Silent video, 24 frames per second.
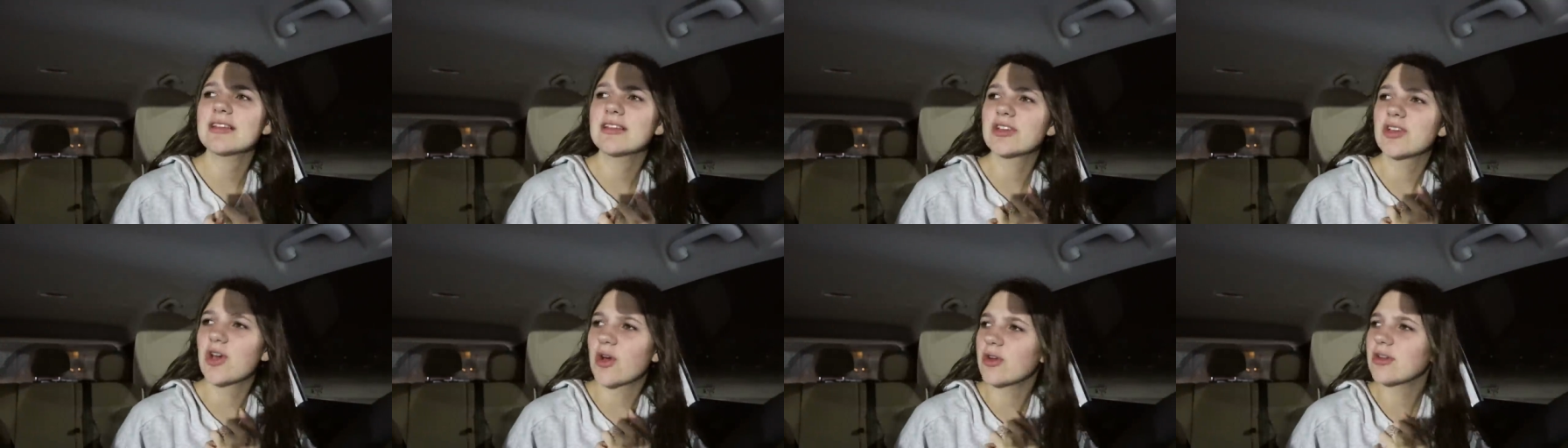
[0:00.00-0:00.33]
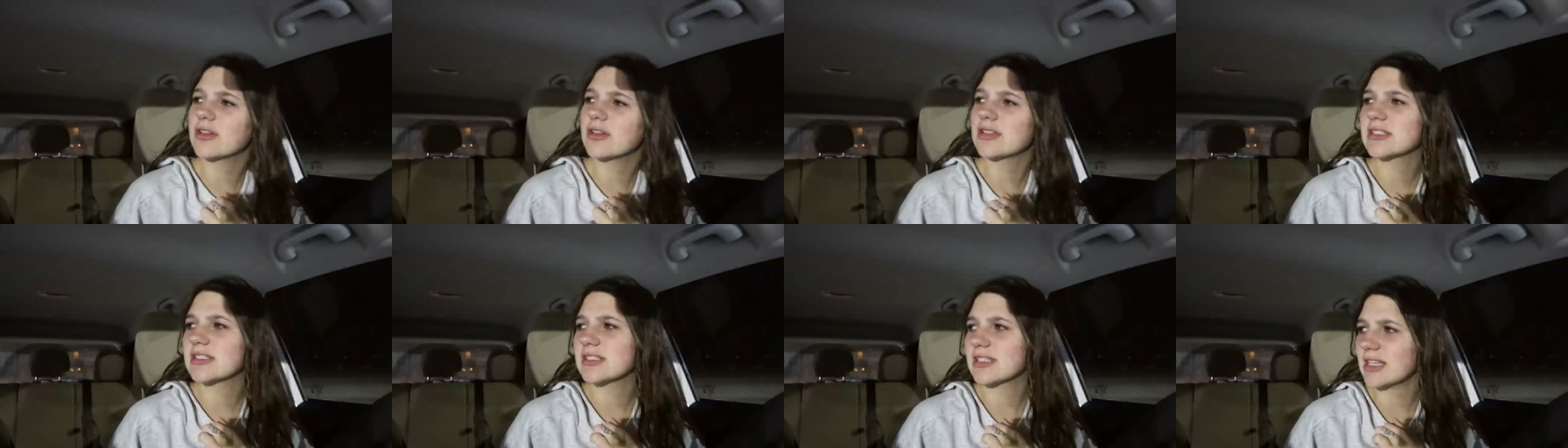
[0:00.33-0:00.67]
go
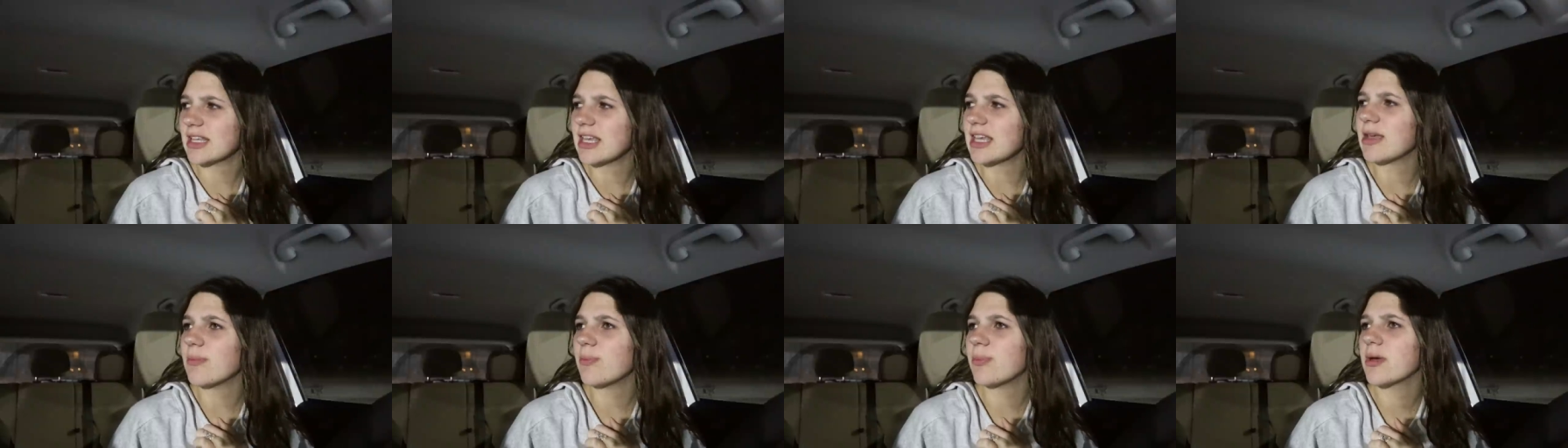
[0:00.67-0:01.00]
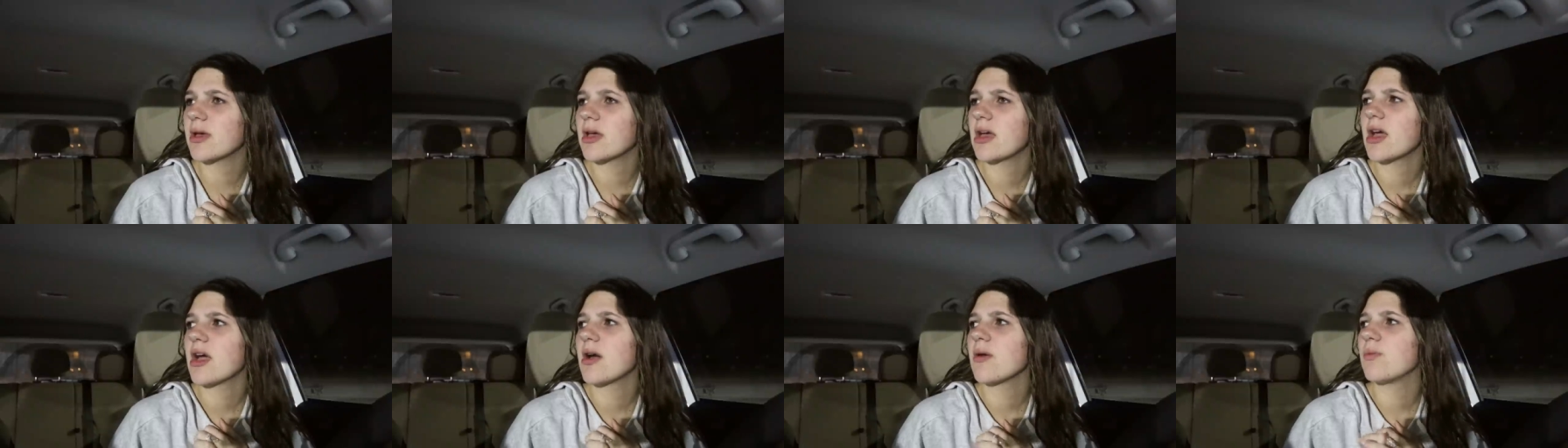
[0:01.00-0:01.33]
to sleep
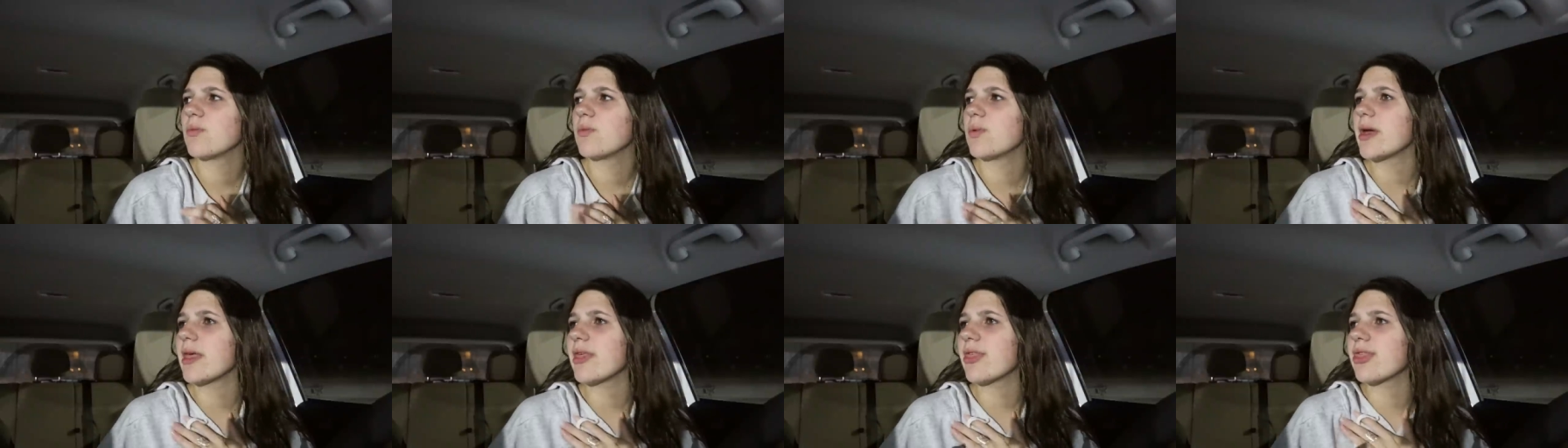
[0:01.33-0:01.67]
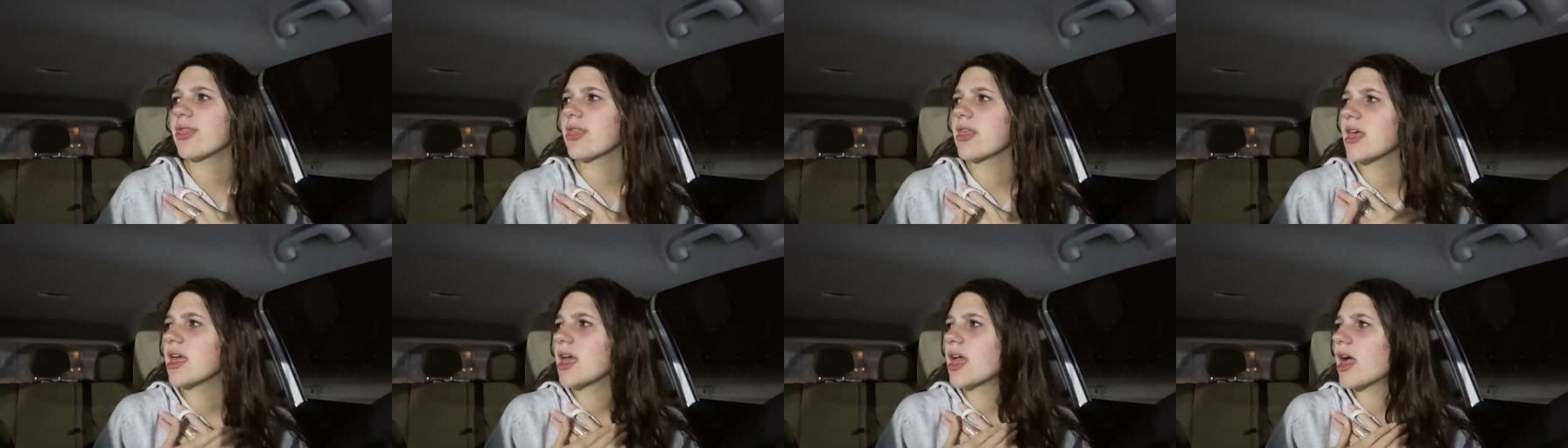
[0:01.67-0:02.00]
with
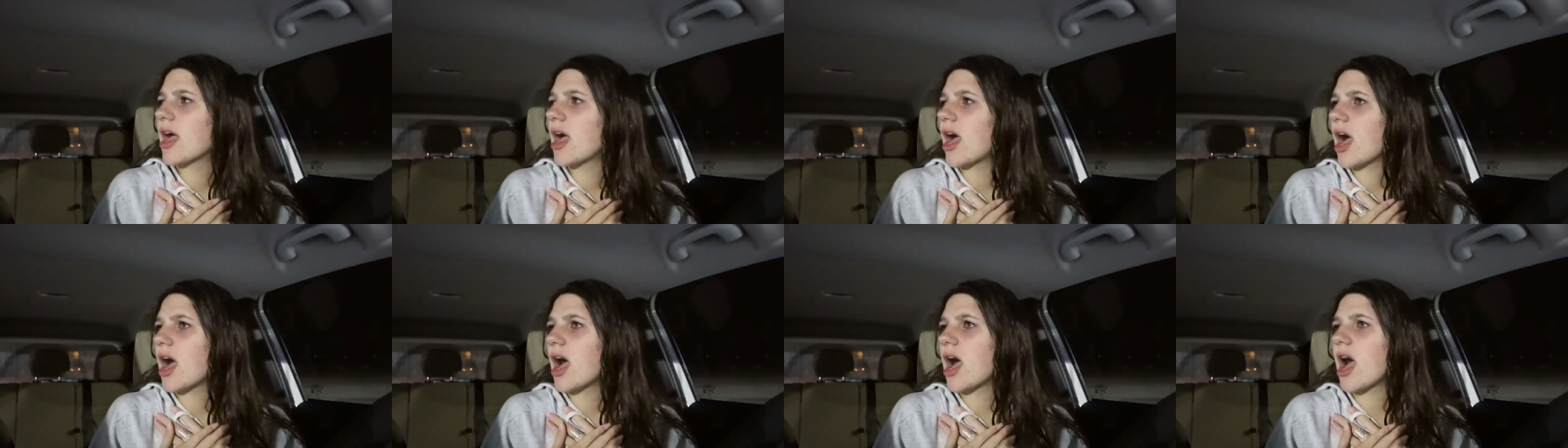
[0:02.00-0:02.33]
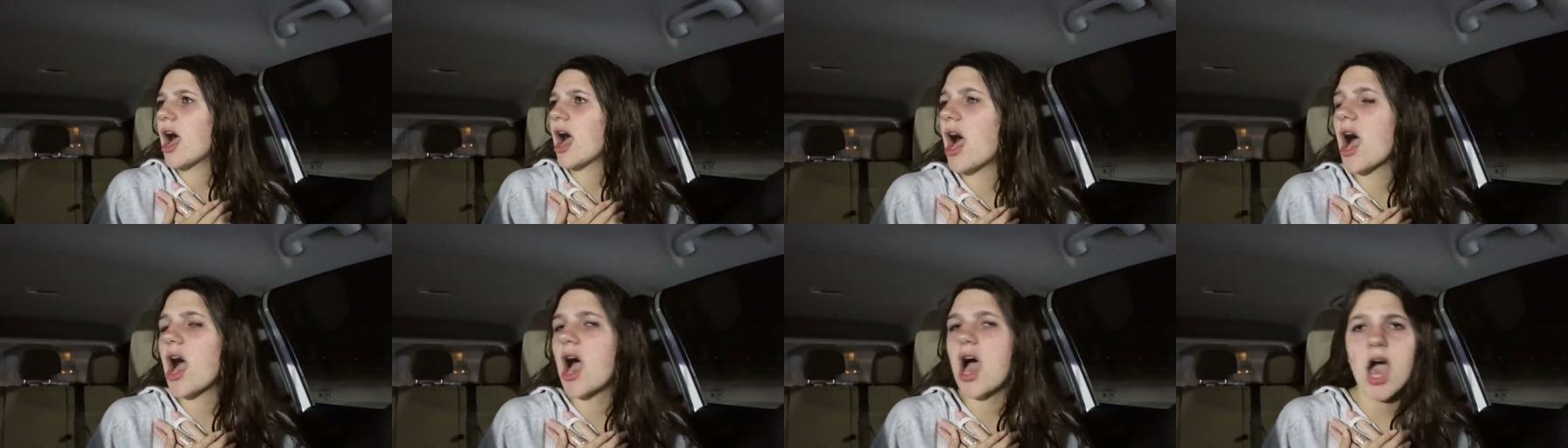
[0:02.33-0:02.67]

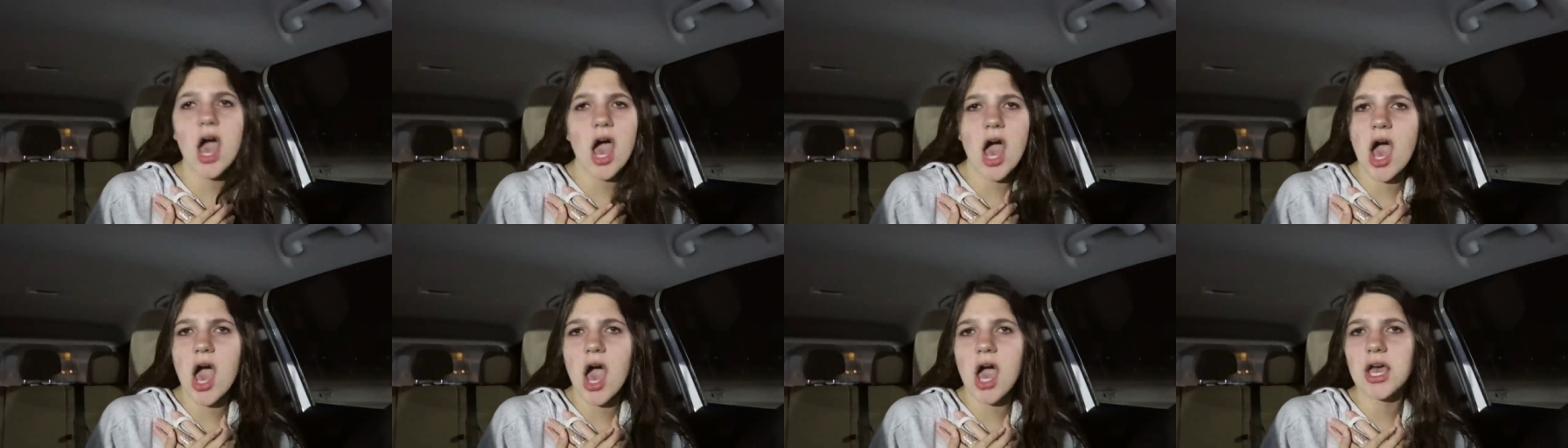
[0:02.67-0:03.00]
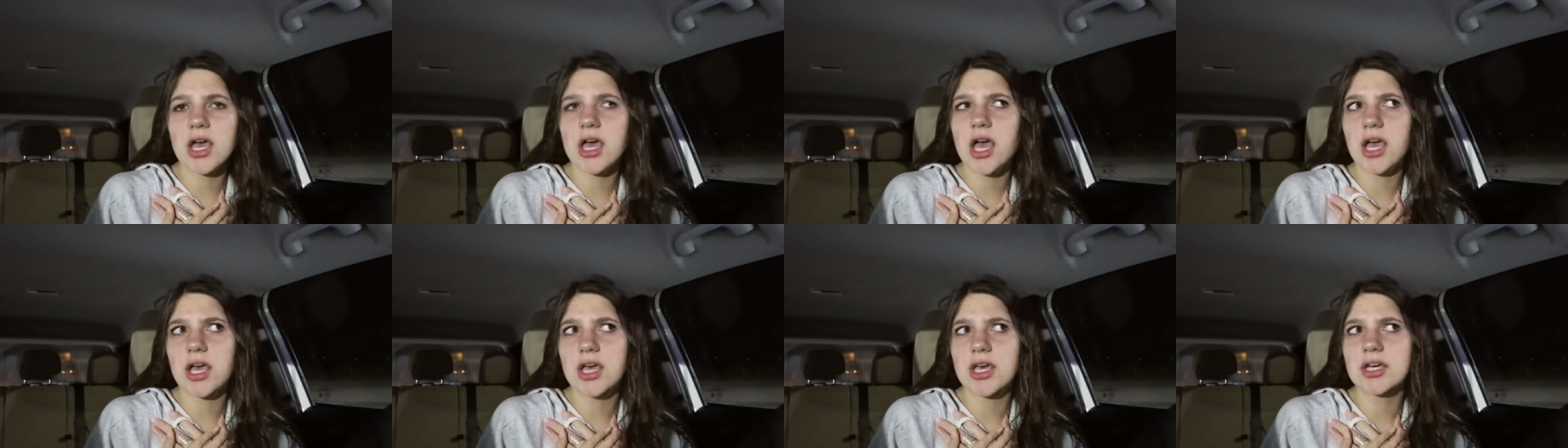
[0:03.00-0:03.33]

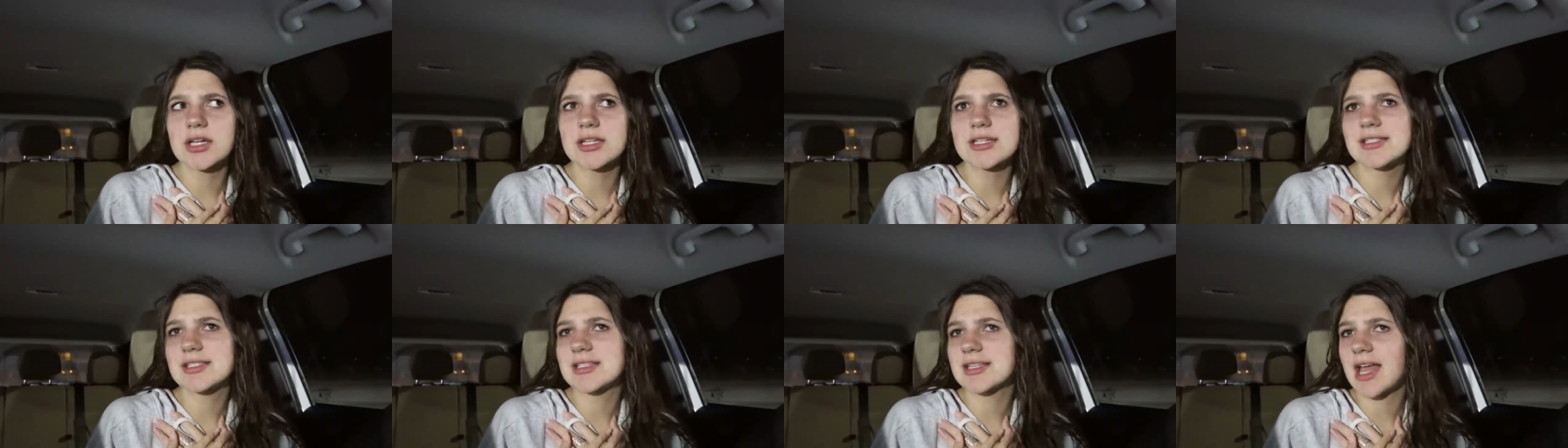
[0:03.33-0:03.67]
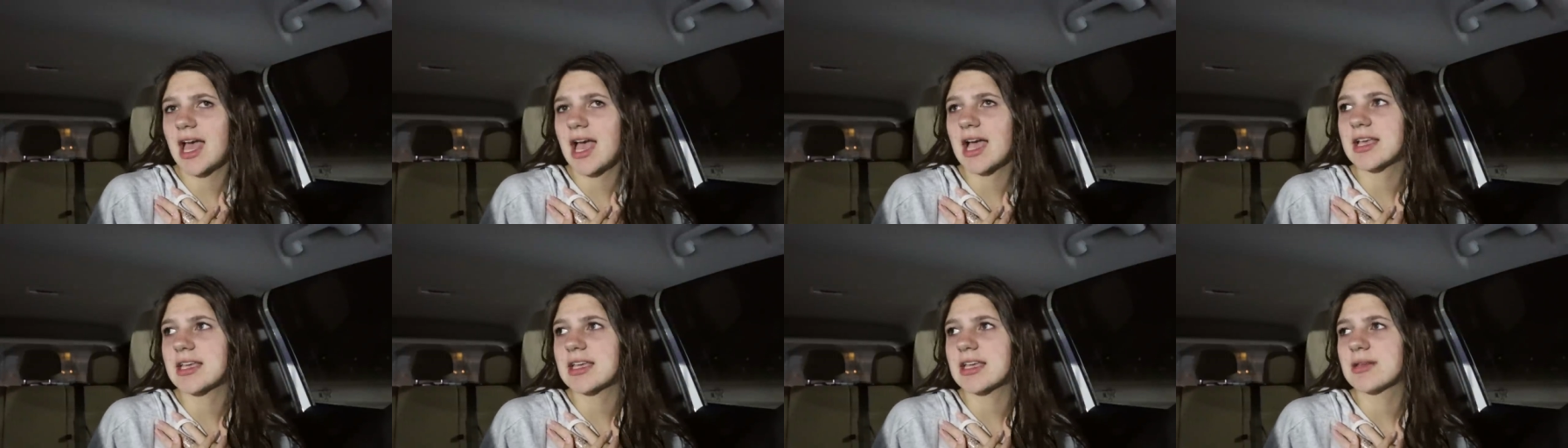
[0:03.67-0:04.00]
a good
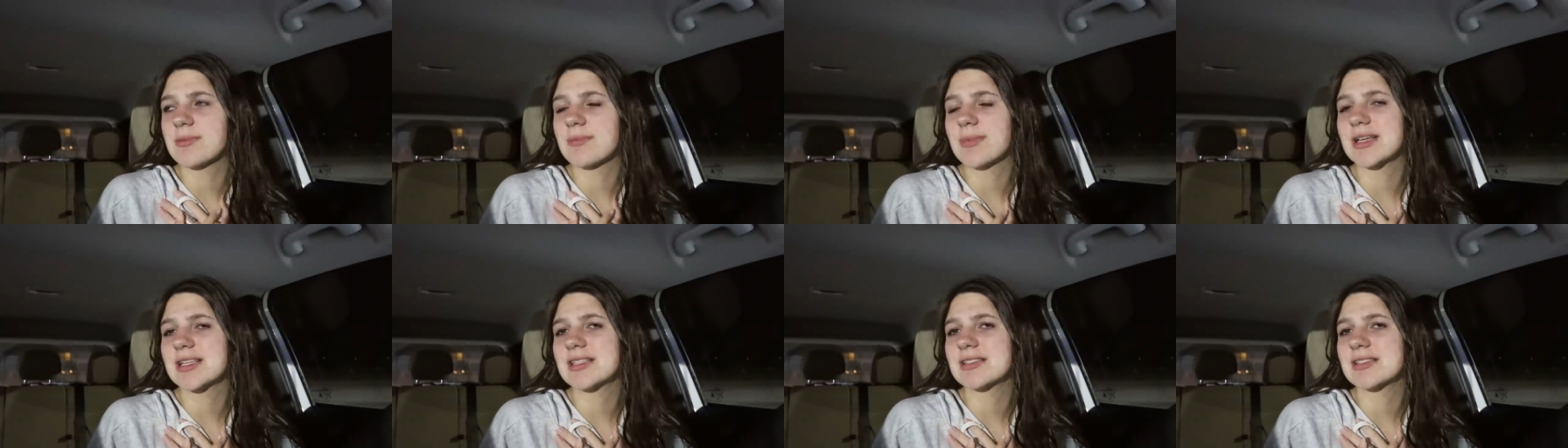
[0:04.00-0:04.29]
snack in my